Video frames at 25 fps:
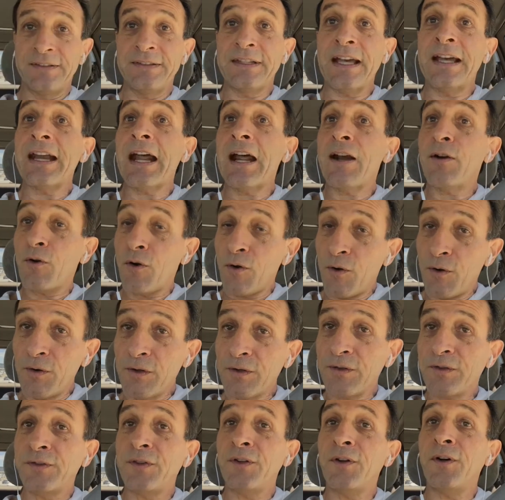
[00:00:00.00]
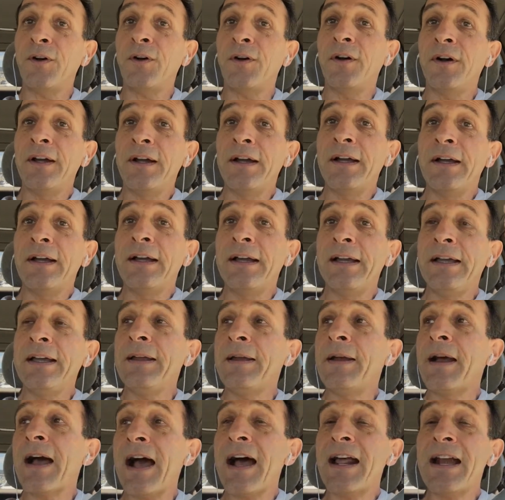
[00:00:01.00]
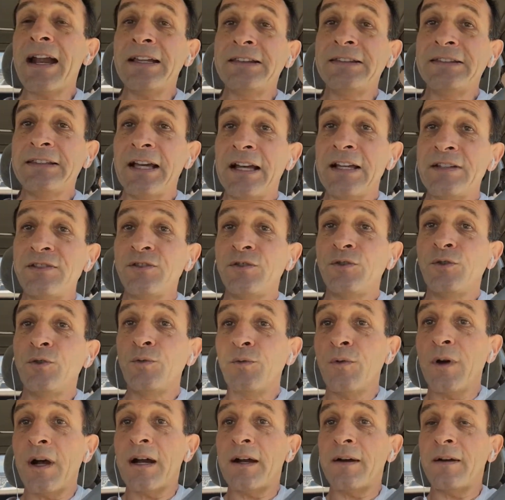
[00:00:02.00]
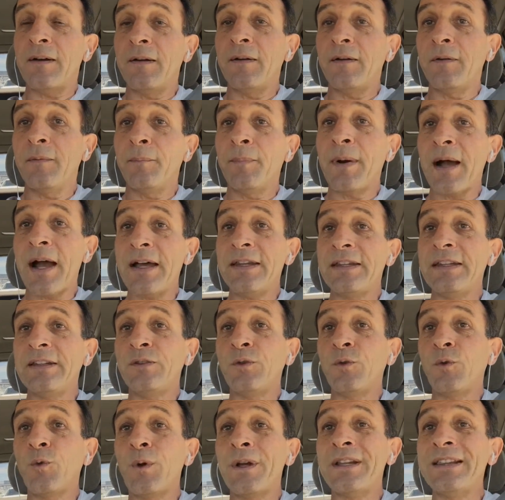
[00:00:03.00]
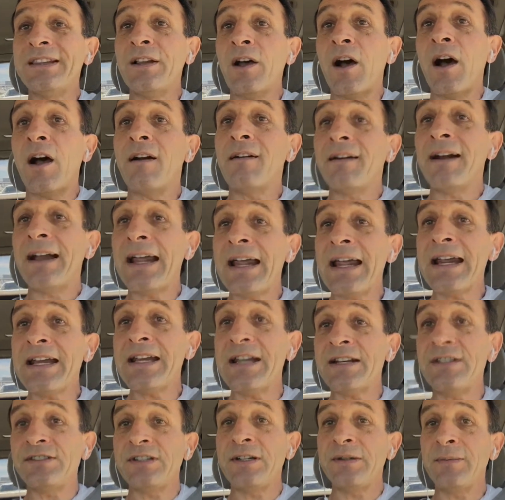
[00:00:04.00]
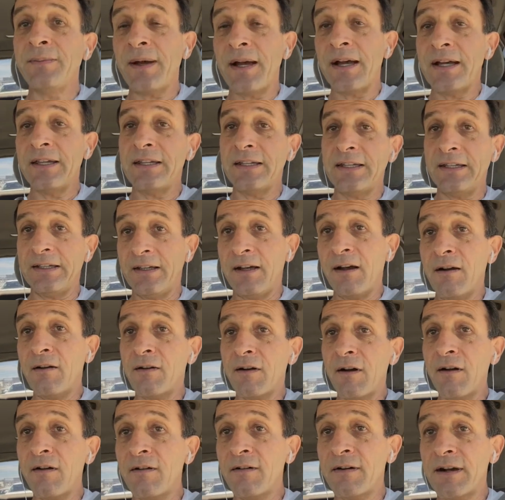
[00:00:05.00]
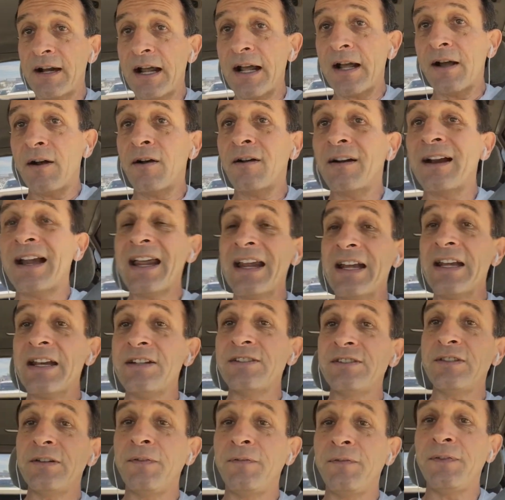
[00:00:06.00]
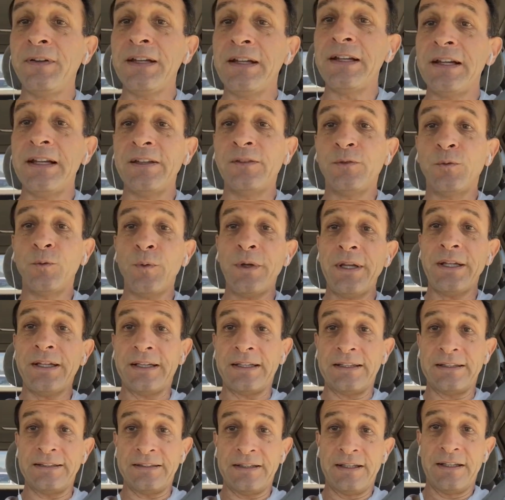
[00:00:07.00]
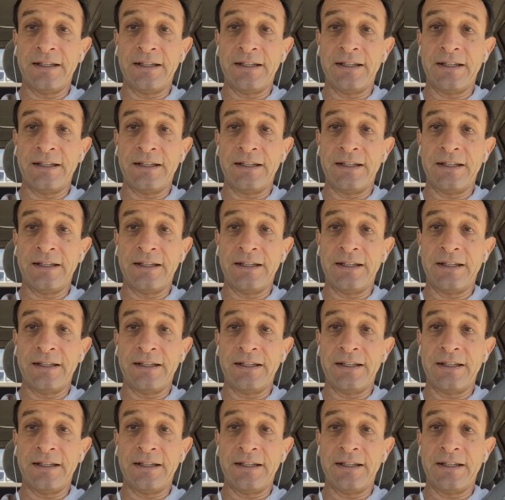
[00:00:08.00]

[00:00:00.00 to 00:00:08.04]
that are also are attached to our bodies when our energy body, our aura, our energy field is weakened.